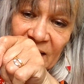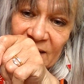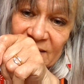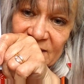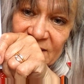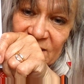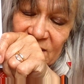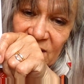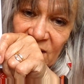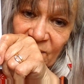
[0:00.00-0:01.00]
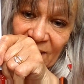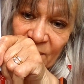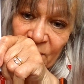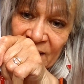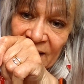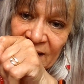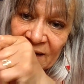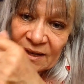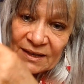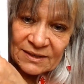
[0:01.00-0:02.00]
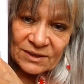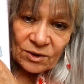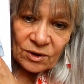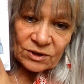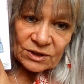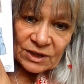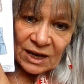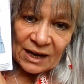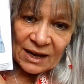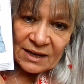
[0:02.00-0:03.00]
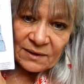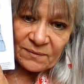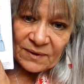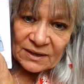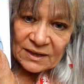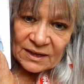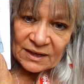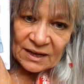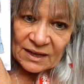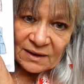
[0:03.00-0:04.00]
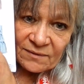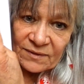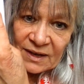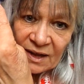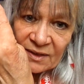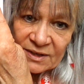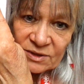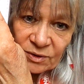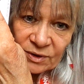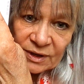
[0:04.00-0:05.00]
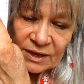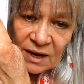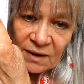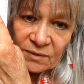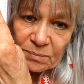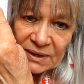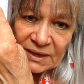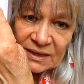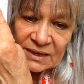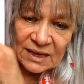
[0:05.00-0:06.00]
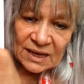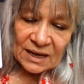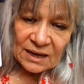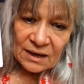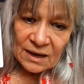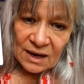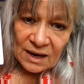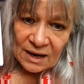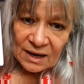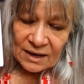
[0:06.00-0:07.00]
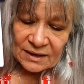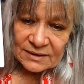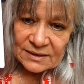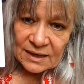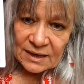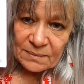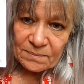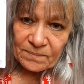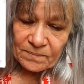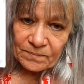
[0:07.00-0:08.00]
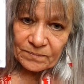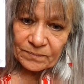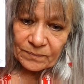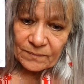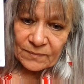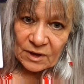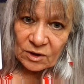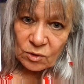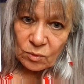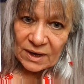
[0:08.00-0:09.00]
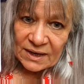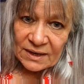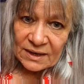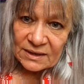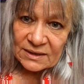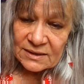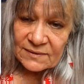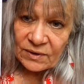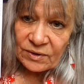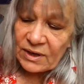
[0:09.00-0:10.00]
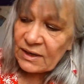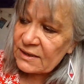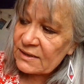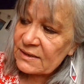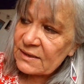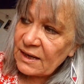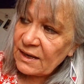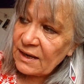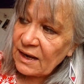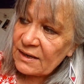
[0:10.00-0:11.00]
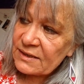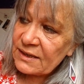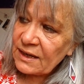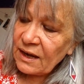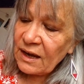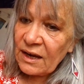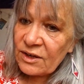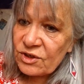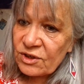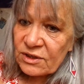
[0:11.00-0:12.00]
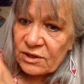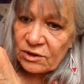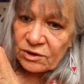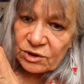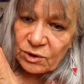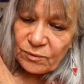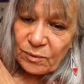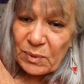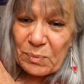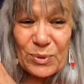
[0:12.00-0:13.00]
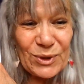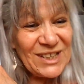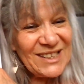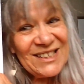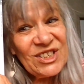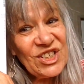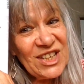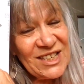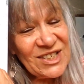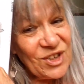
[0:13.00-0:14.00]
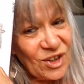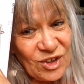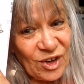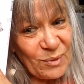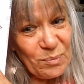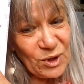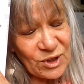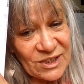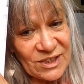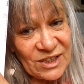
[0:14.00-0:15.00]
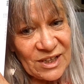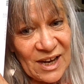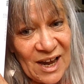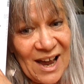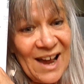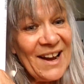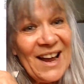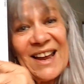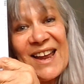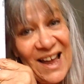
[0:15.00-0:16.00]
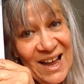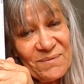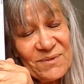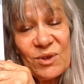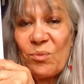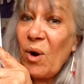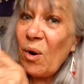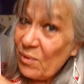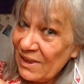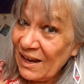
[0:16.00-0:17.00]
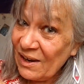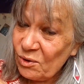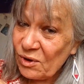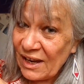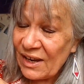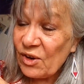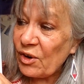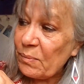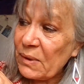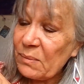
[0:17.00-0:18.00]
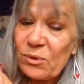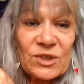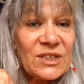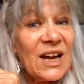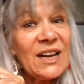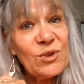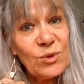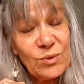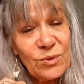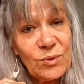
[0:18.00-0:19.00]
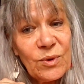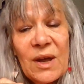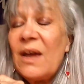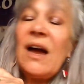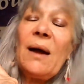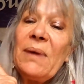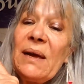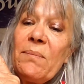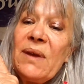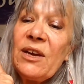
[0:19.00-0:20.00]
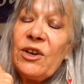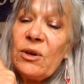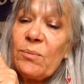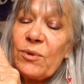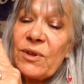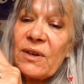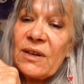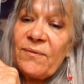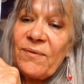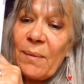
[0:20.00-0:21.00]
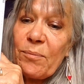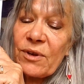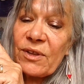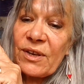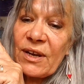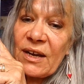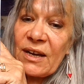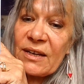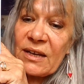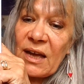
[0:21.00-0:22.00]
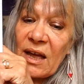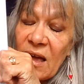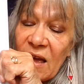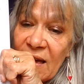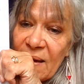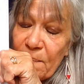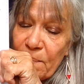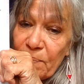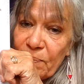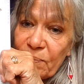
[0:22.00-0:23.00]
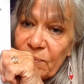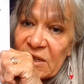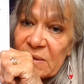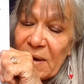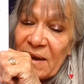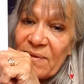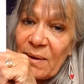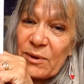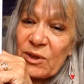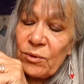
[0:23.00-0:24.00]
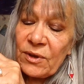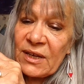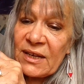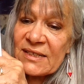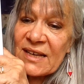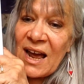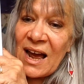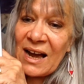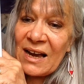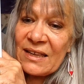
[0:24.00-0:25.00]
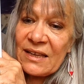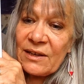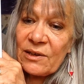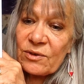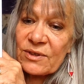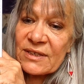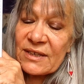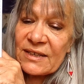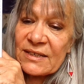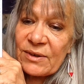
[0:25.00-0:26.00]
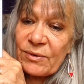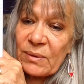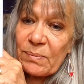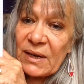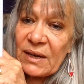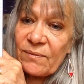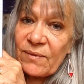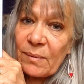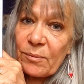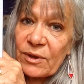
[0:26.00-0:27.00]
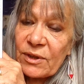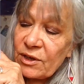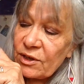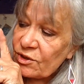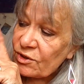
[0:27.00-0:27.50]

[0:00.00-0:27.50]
It's a round neck. It's got, I like the fact that you can either have gathers or you can have a pleat there, and quite nice, very nice idea. Doesn't look too frumpy, but you see, she's not got a bust and I have, so what will that look like on a big bust? I don't know. I might make it up with a fabric that a spare fabric. The only thing is, I think it looks nicer in a plain fabric than it